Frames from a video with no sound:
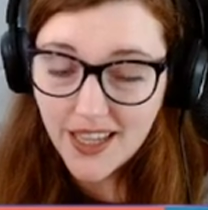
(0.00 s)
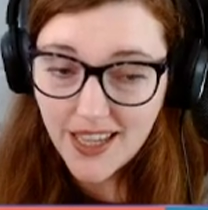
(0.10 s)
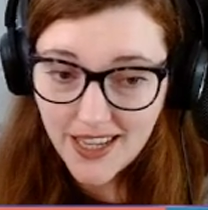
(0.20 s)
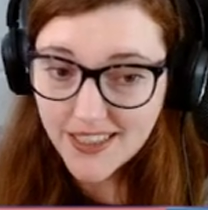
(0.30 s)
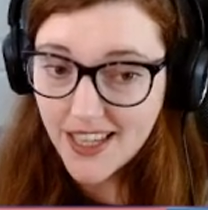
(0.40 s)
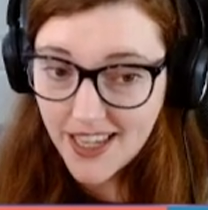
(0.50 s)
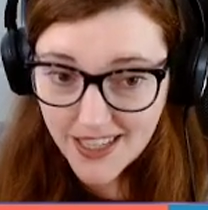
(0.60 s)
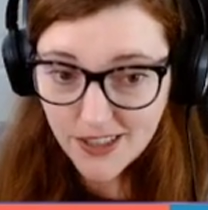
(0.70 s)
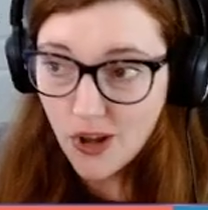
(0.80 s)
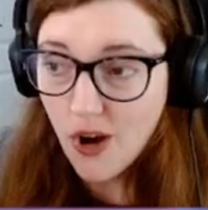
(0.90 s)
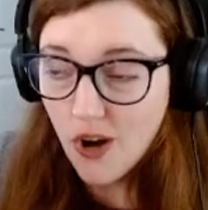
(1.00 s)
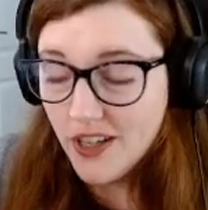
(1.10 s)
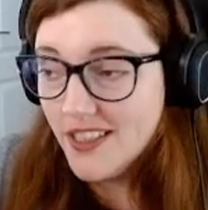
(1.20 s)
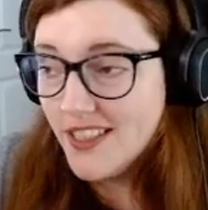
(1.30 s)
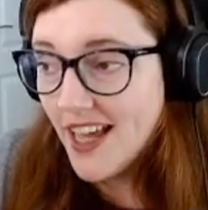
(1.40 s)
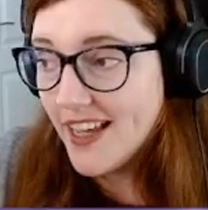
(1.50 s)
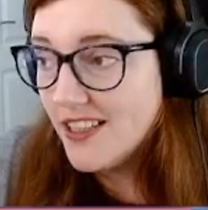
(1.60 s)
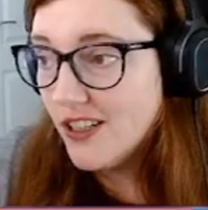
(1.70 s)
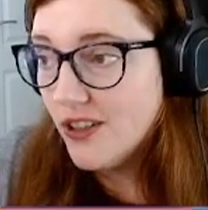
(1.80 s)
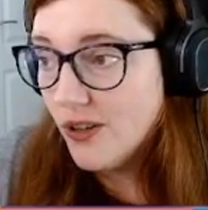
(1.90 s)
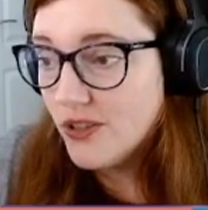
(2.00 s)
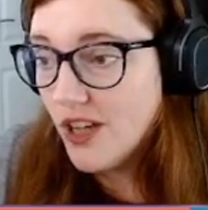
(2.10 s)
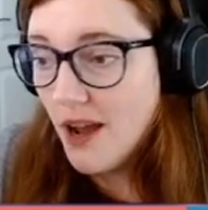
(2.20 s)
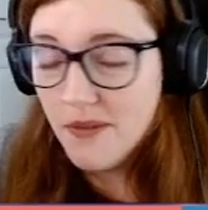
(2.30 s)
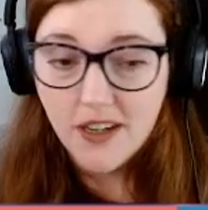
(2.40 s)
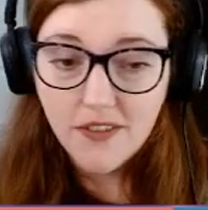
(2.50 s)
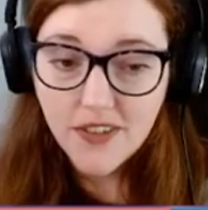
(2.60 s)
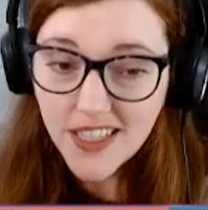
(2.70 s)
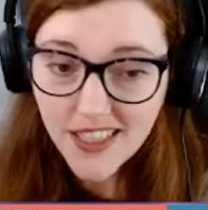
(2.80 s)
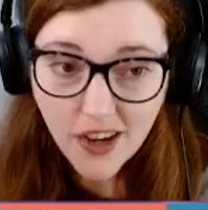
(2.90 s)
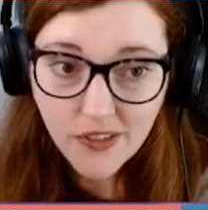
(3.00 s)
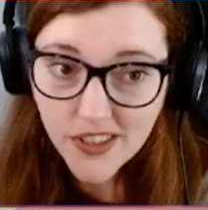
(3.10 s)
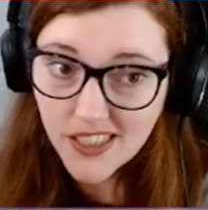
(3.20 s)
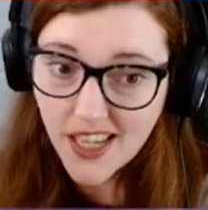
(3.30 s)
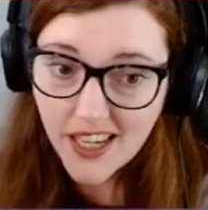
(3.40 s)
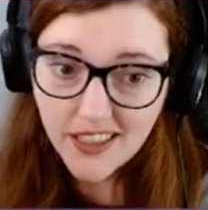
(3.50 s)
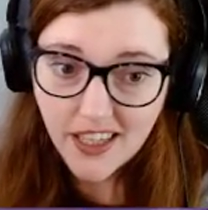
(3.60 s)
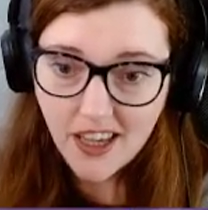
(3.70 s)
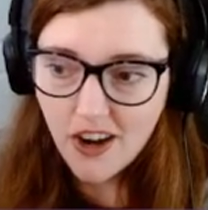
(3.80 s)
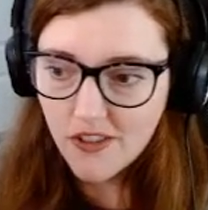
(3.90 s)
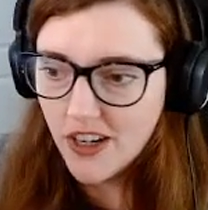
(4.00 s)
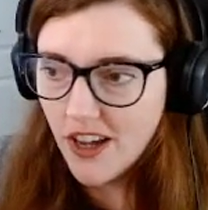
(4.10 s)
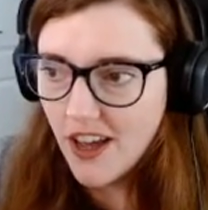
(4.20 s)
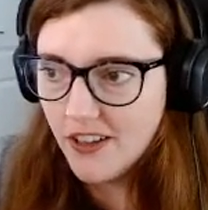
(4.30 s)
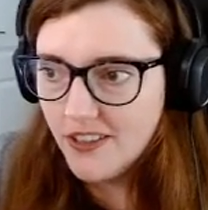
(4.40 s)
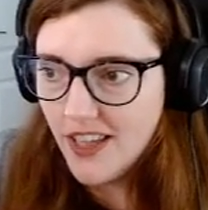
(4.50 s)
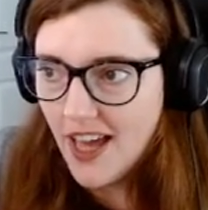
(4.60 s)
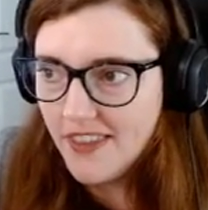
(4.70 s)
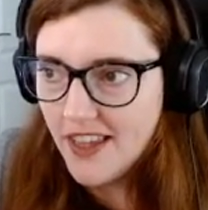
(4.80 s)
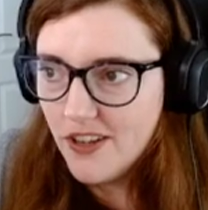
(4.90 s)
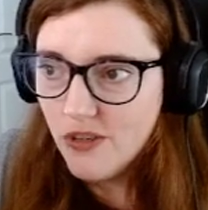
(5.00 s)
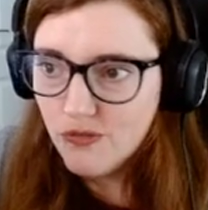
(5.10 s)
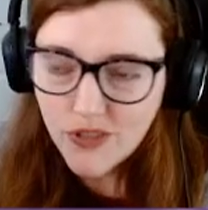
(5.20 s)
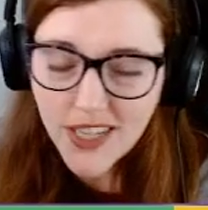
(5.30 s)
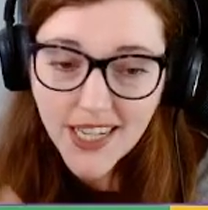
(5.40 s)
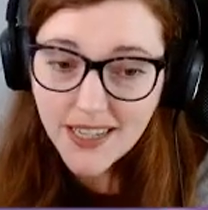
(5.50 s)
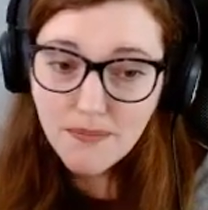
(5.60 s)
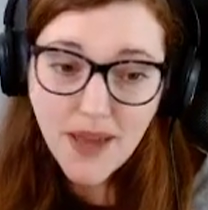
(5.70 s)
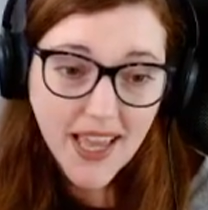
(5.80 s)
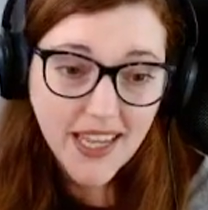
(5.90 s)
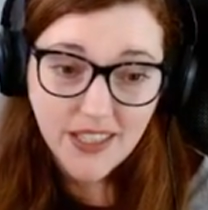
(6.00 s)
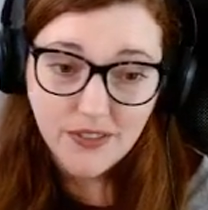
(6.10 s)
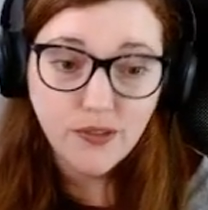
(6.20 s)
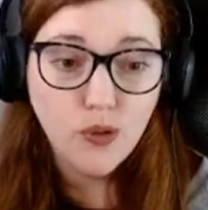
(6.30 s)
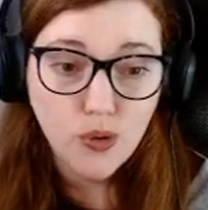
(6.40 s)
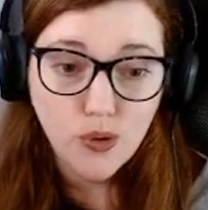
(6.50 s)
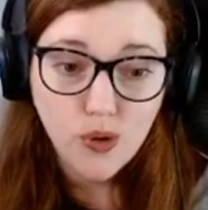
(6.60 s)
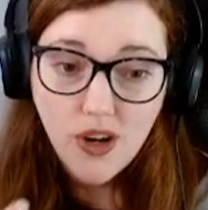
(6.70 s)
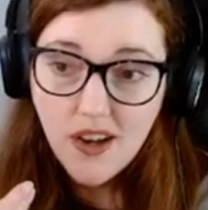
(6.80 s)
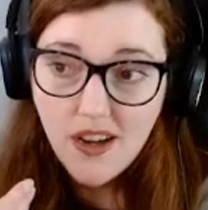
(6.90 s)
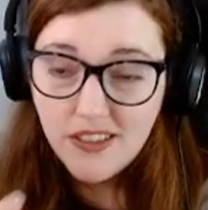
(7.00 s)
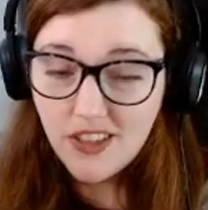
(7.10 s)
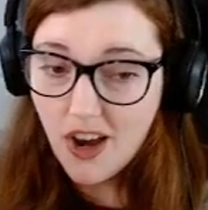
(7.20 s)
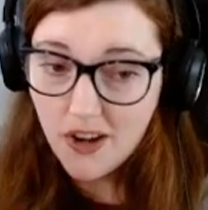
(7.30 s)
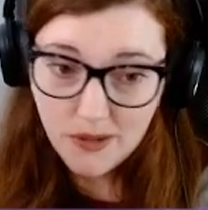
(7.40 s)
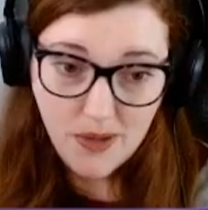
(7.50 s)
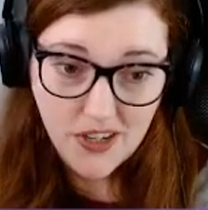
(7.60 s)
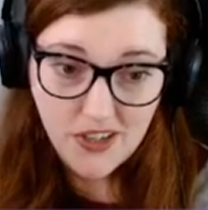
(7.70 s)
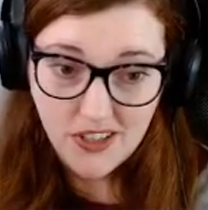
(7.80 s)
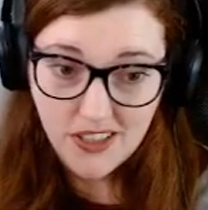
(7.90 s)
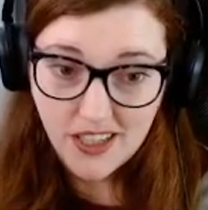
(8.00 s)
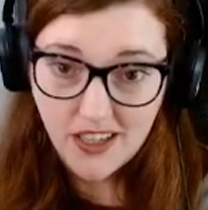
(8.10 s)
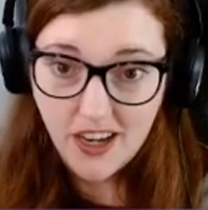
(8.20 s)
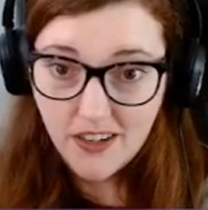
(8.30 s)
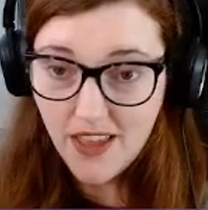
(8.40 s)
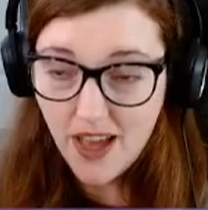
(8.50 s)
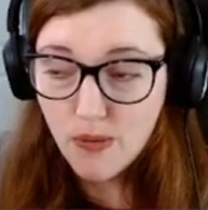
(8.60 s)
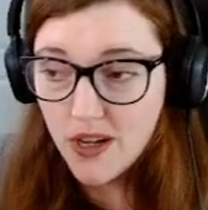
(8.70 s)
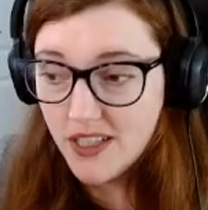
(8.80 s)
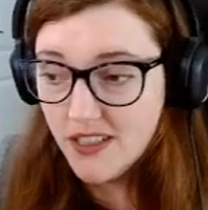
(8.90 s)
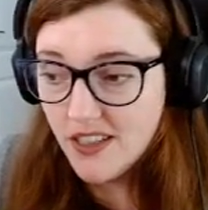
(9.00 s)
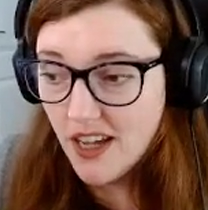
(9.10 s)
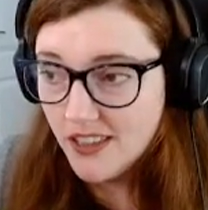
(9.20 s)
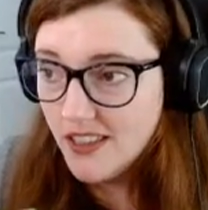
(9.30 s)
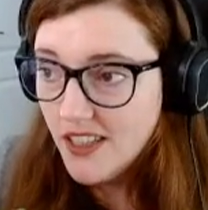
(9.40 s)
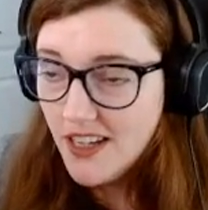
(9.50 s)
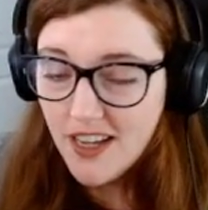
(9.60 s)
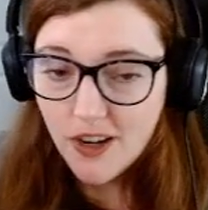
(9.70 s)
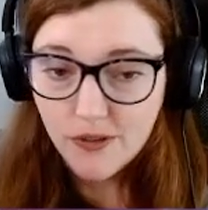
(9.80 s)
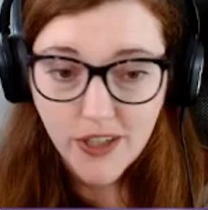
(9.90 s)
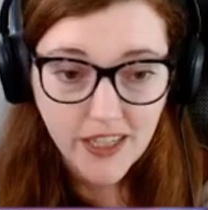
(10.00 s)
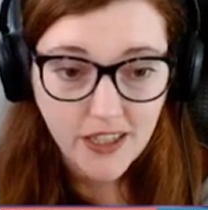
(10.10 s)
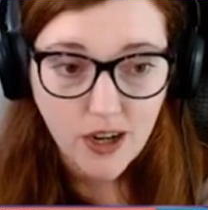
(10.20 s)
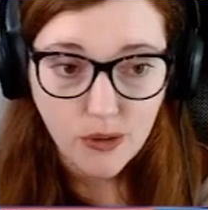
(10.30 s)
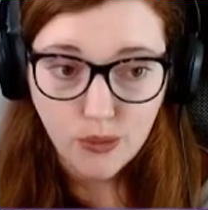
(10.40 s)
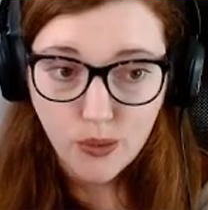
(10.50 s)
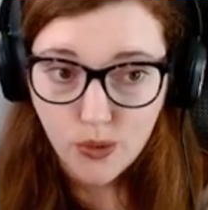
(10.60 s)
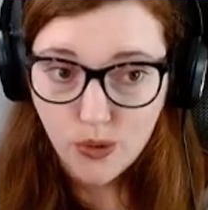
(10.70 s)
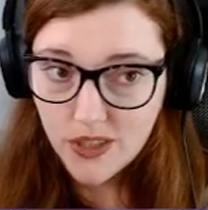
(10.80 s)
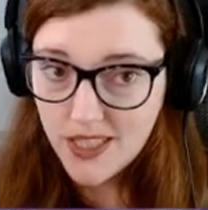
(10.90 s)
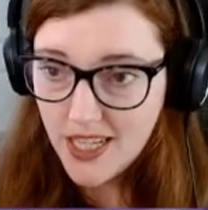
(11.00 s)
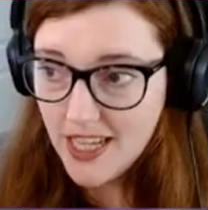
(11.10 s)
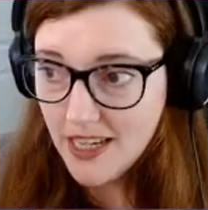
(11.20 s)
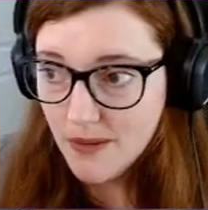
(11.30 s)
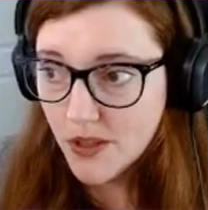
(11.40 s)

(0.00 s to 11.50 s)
is long and takes a long time. They don't have any self-sustain, they are relying on that, and they're not really made for Dark Dimensions. They're kind of that one and done arena war team.